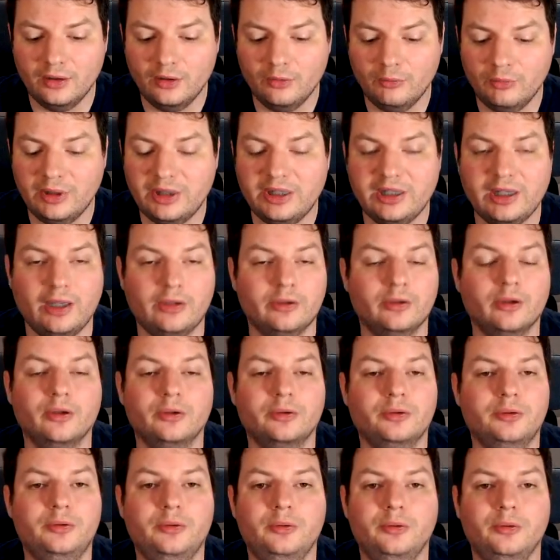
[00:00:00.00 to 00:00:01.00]
we
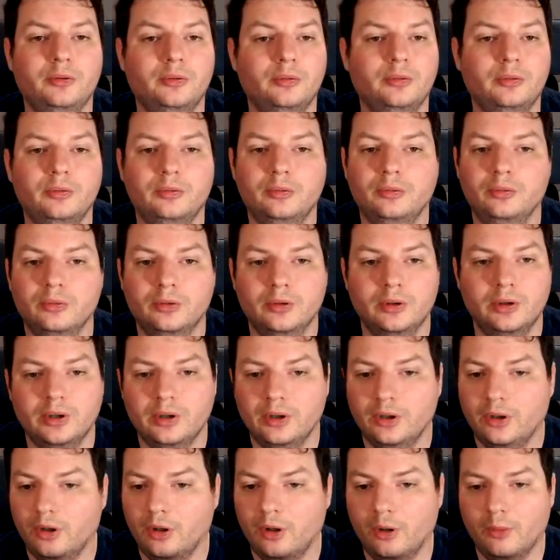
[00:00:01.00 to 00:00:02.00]
cannot do
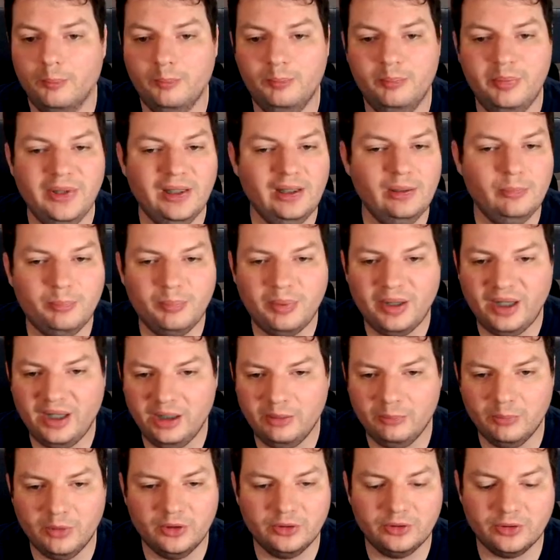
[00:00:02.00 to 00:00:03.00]
a bill
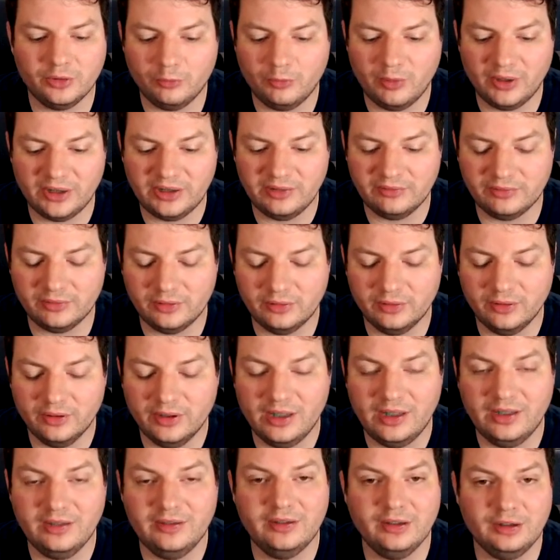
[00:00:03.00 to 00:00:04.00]
payment or whatever.
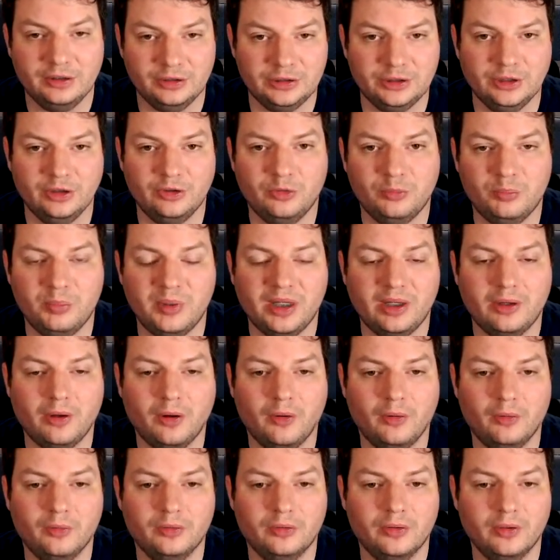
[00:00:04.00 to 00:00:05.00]
It's just
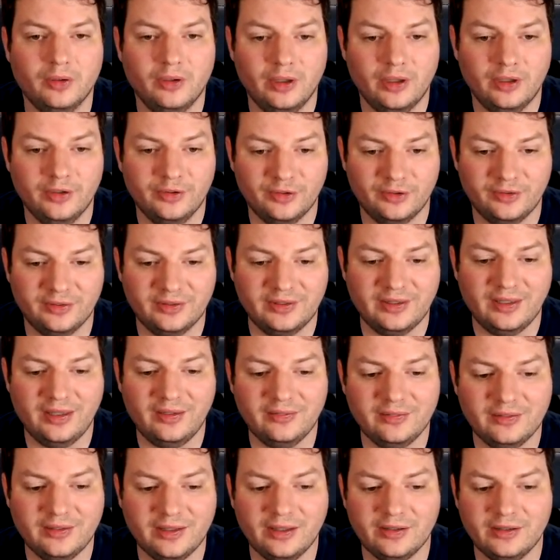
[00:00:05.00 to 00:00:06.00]
because the
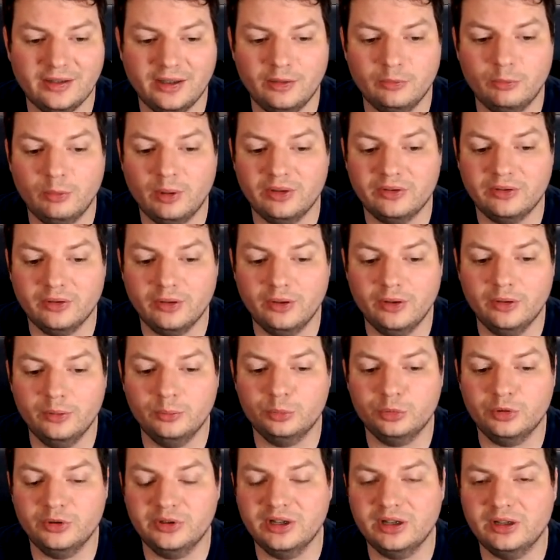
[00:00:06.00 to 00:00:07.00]
test data was
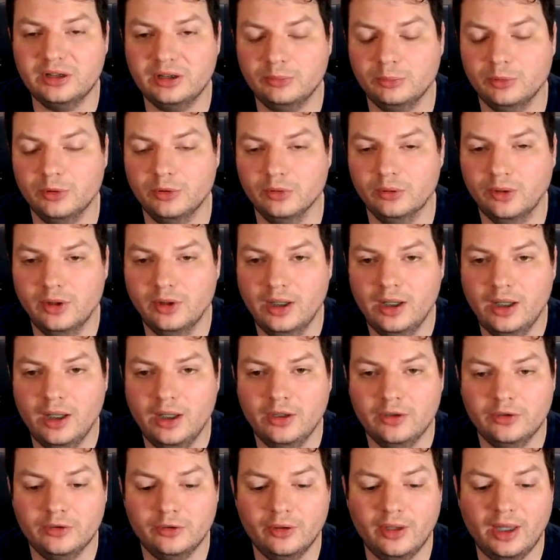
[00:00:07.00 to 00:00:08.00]
unpredictable.
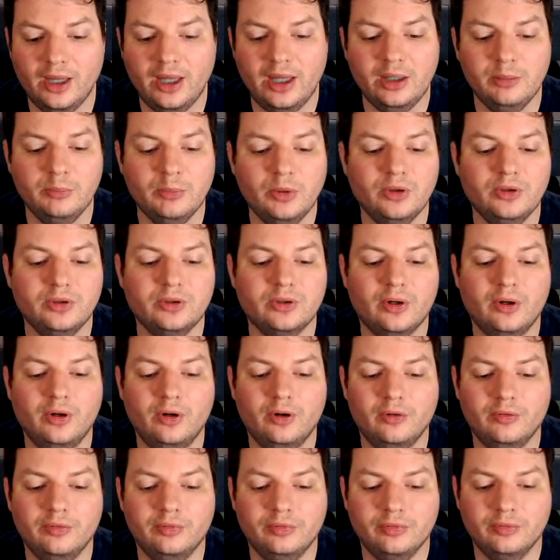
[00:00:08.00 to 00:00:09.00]
The amount
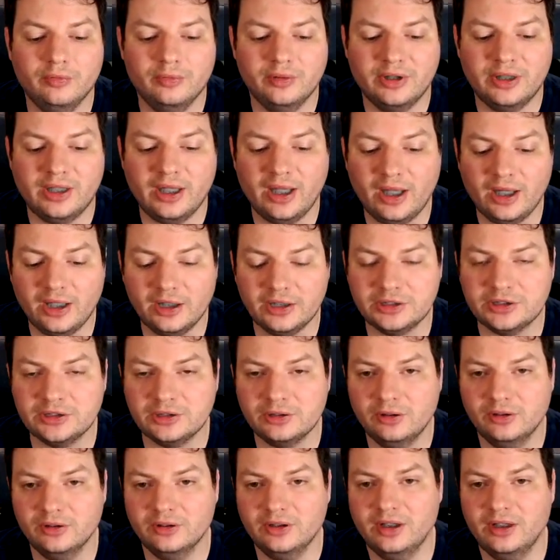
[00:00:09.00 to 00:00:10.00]
of cash
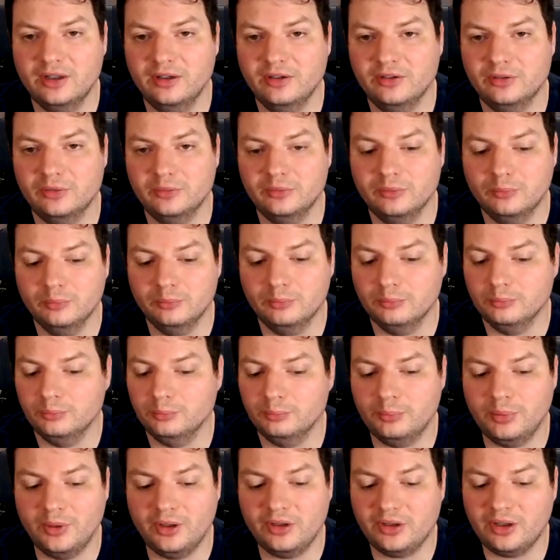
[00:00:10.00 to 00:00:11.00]
on his
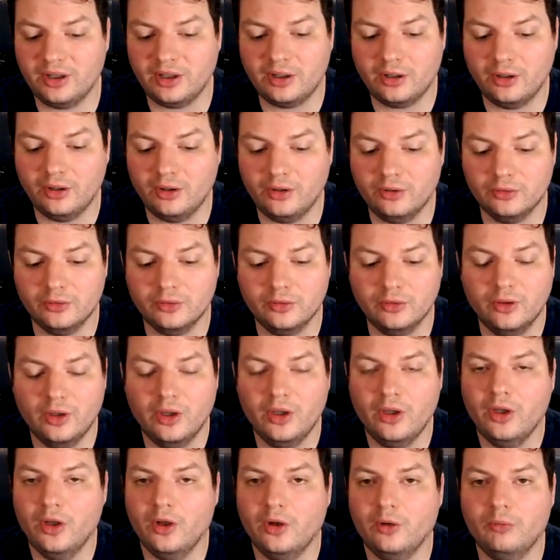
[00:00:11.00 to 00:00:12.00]
bank account
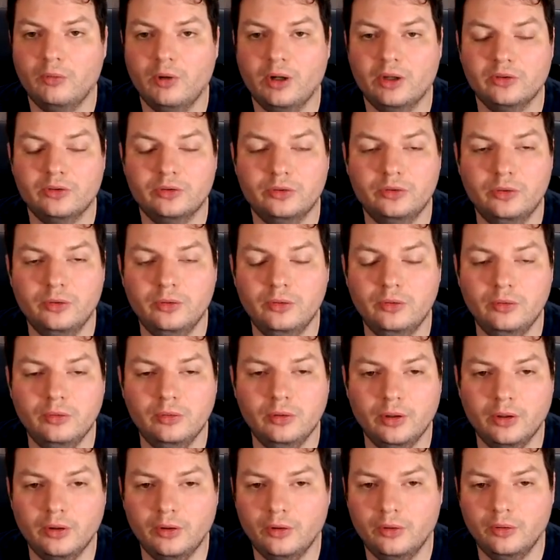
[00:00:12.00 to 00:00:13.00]
was too
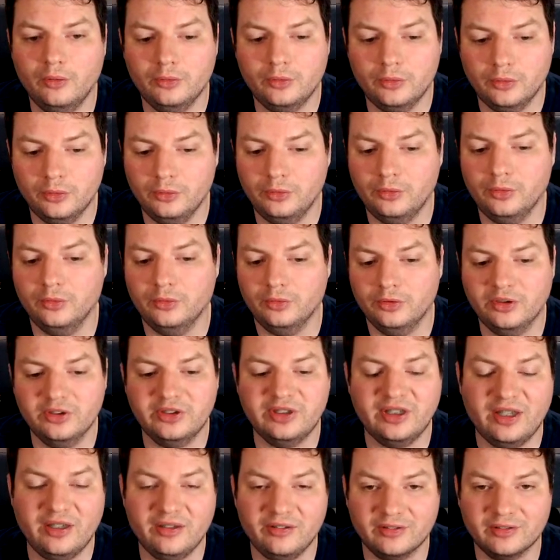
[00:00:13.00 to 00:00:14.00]
low to do the
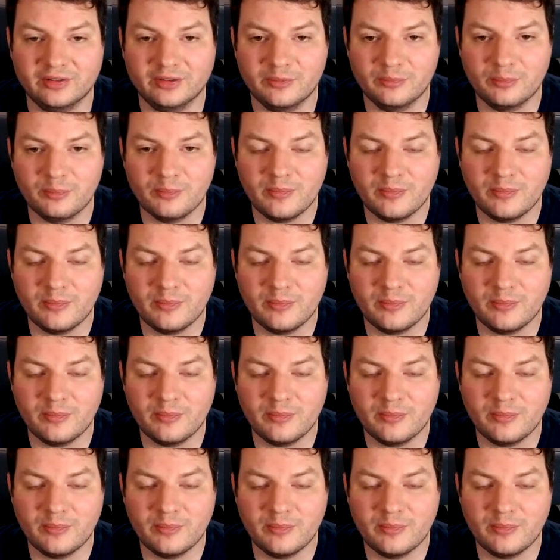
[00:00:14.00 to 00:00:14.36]
test.